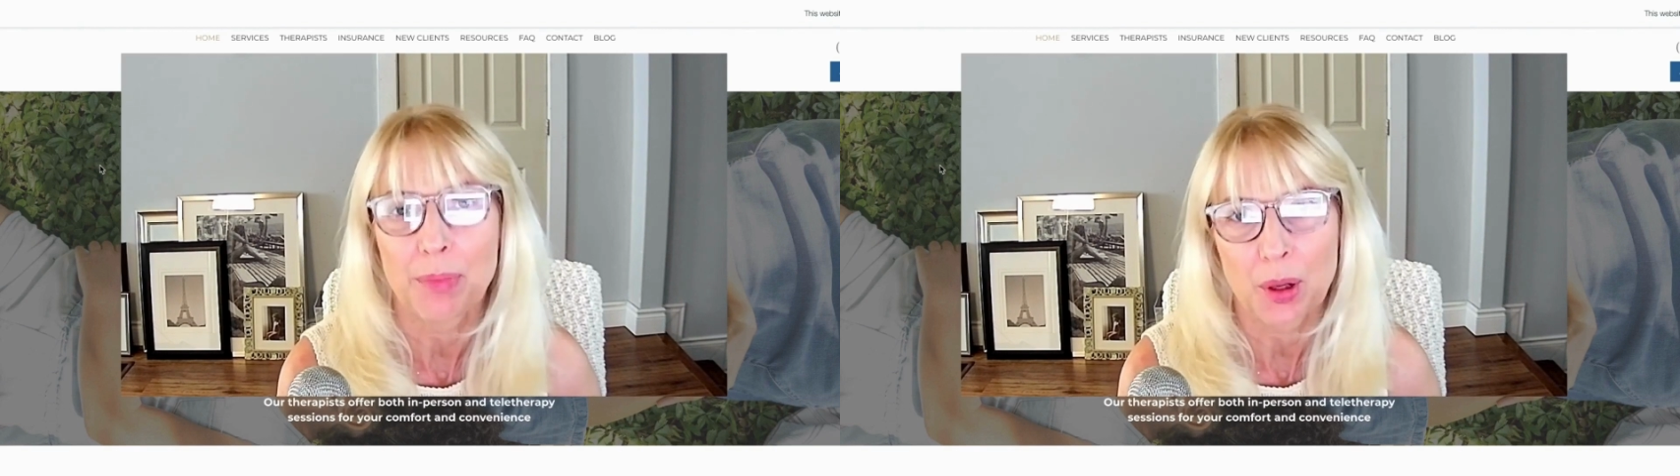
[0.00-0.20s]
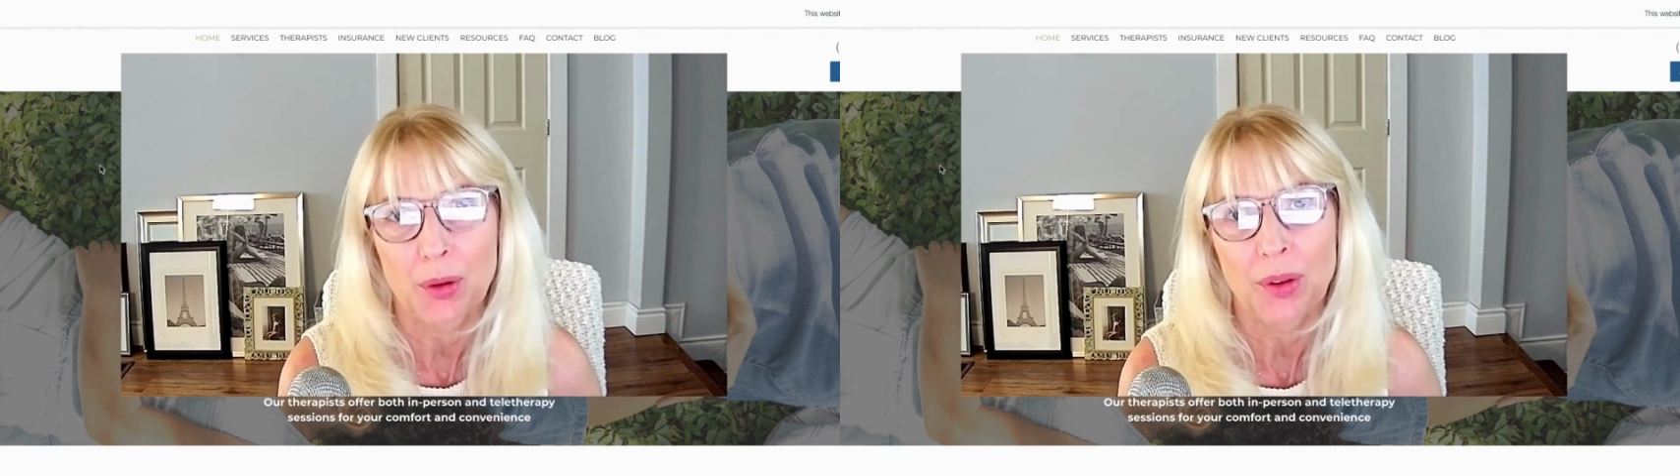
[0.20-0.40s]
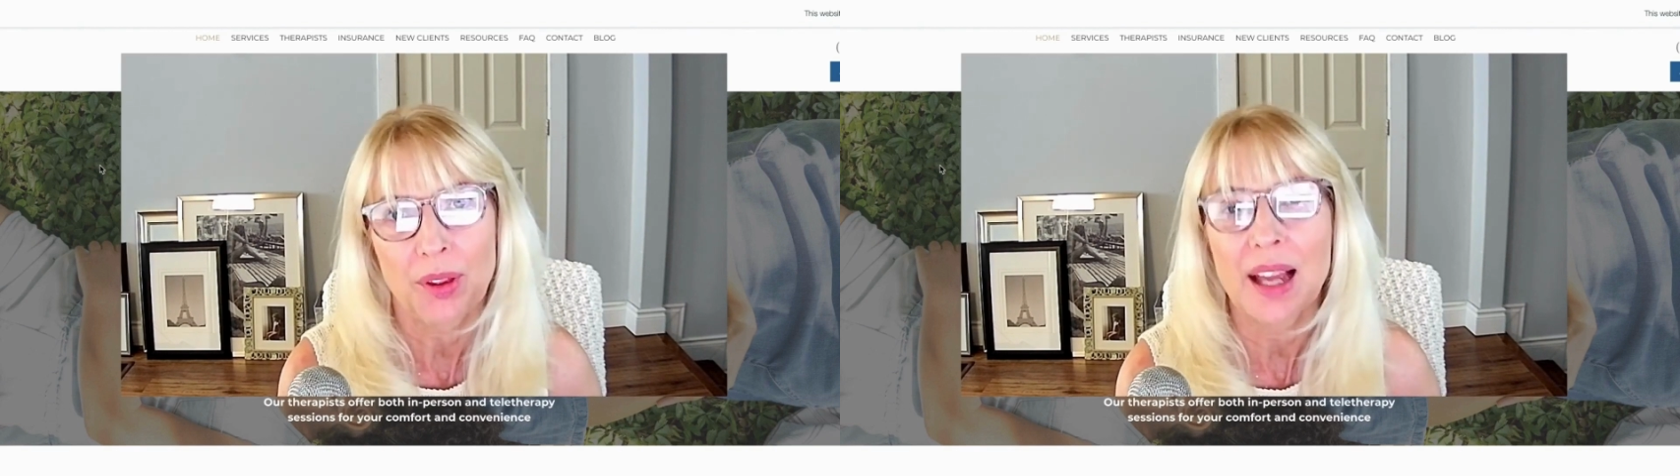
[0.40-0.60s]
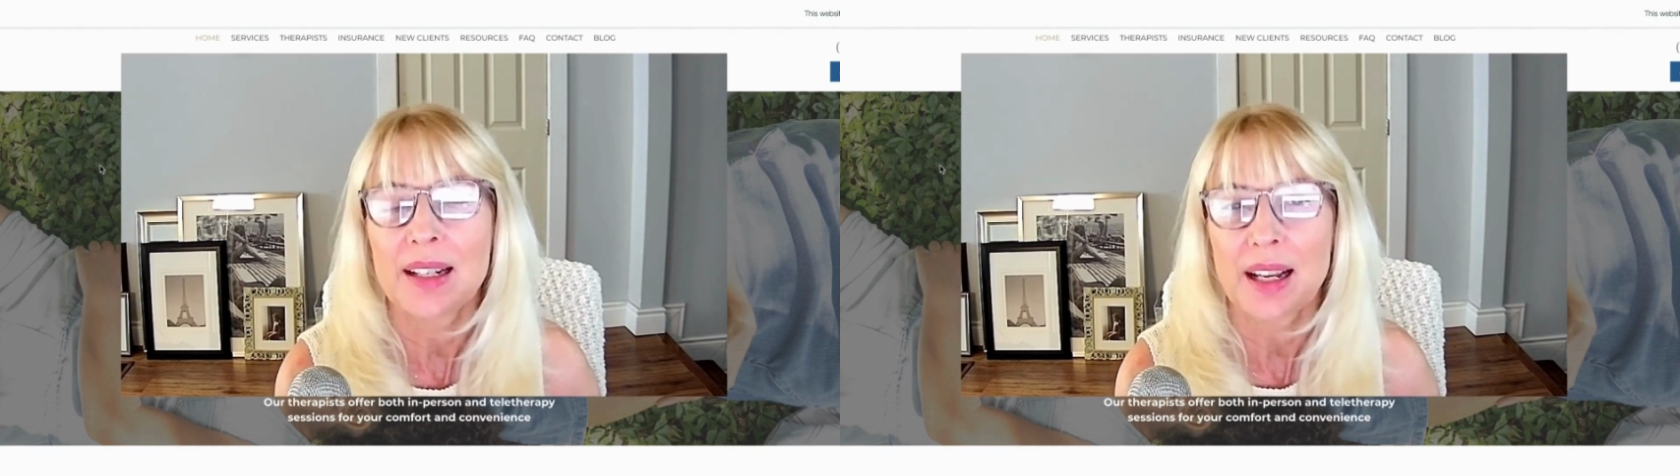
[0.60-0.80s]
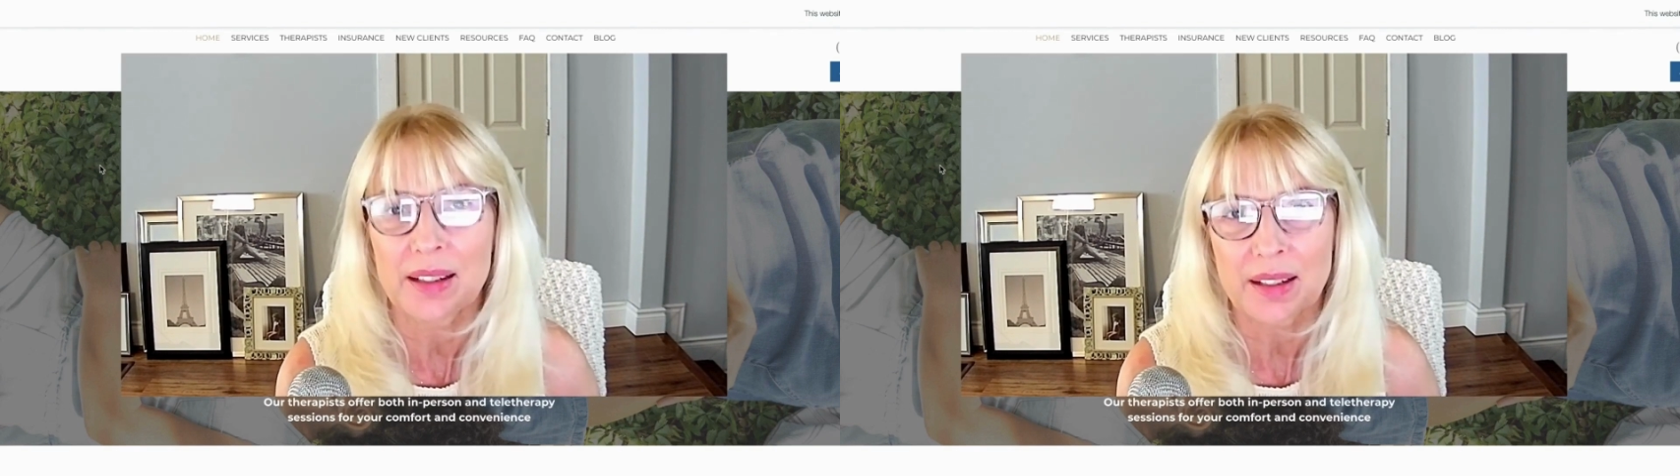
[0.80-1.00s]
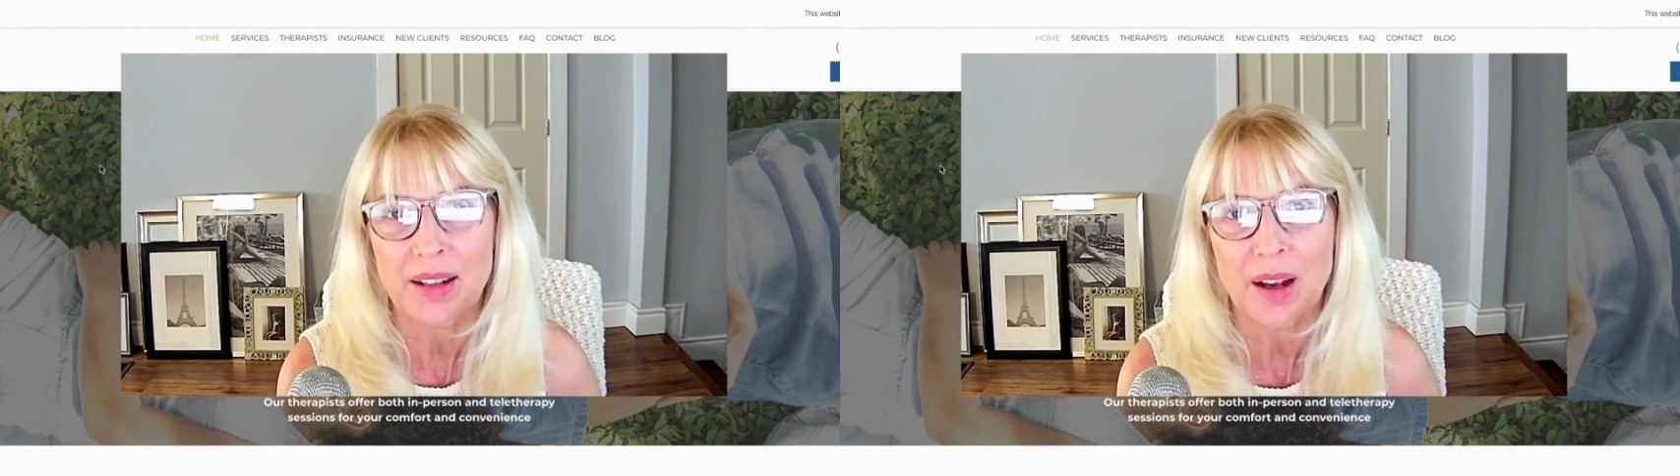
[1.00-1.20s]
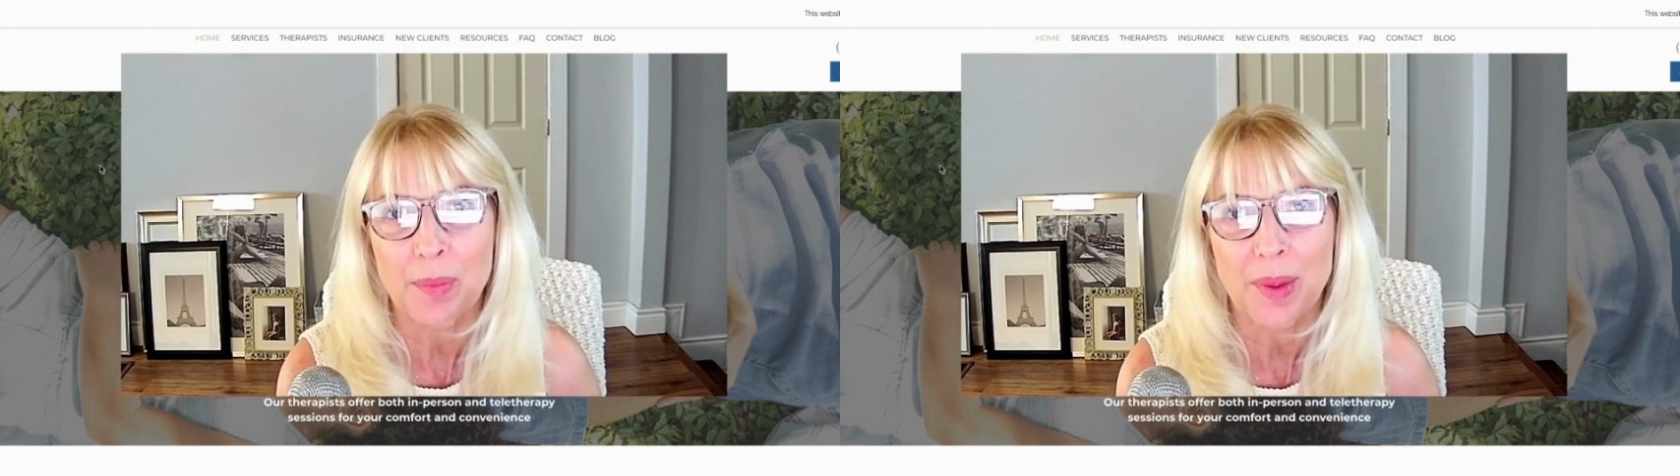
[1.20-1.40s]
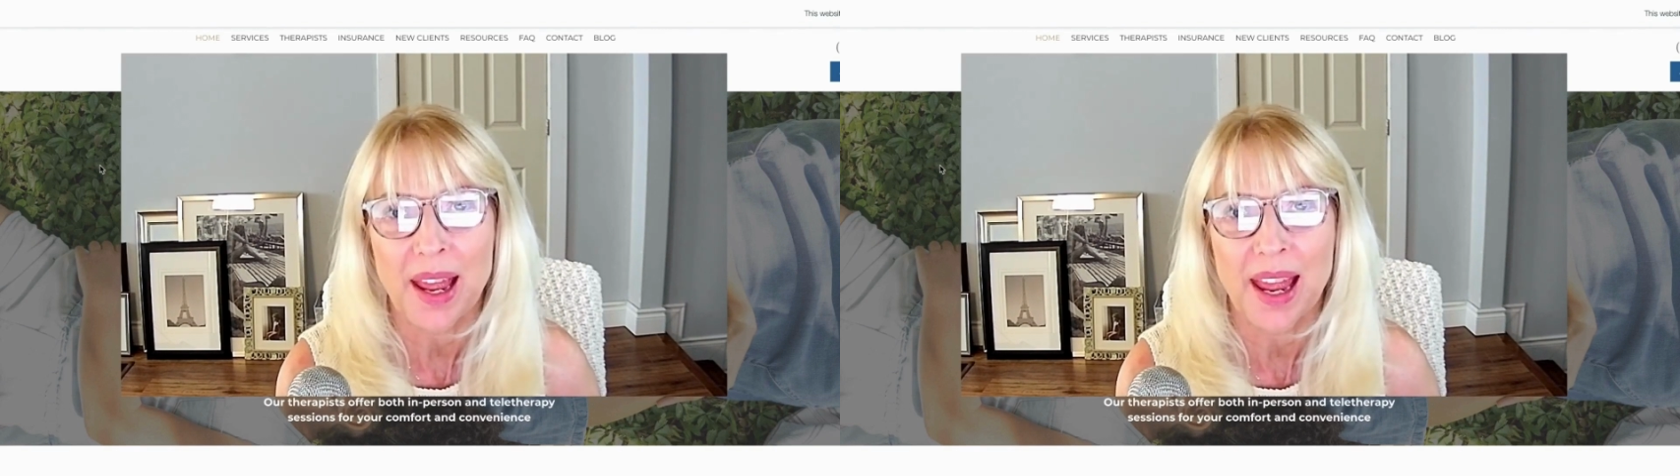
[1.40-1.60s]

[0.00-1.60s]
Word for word: both desktop